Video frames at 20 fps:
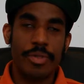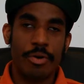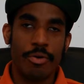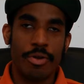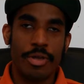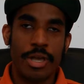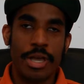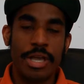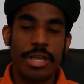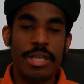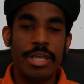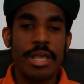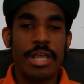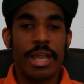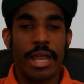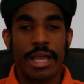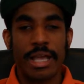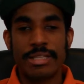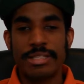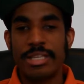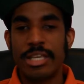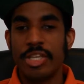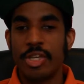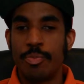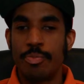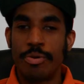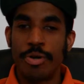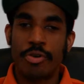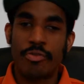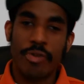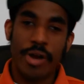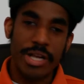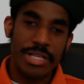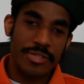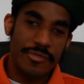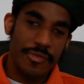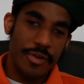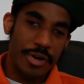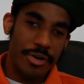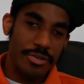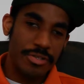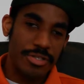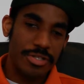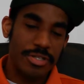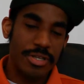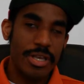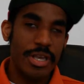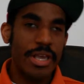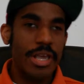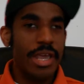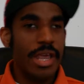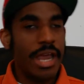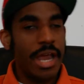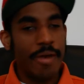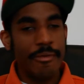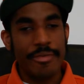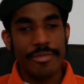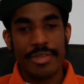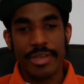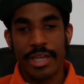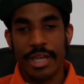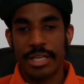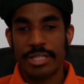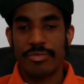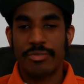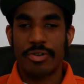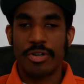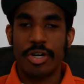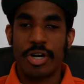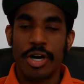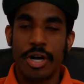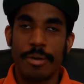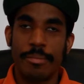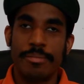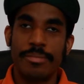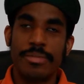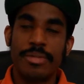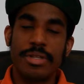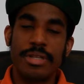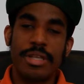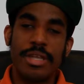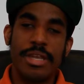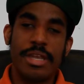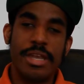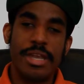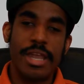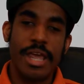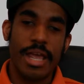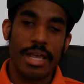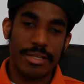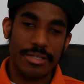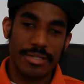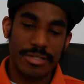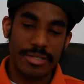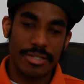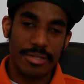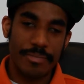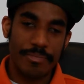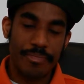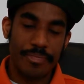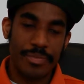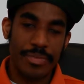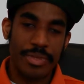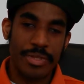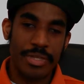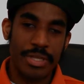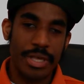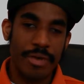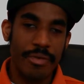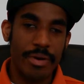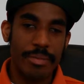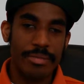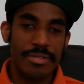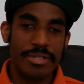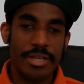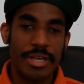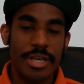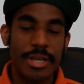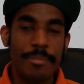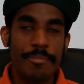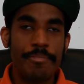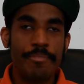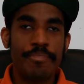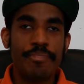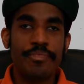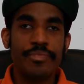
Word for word: Okay? Like I said, you put Christ first, everything else will come next. You get what I'm saying?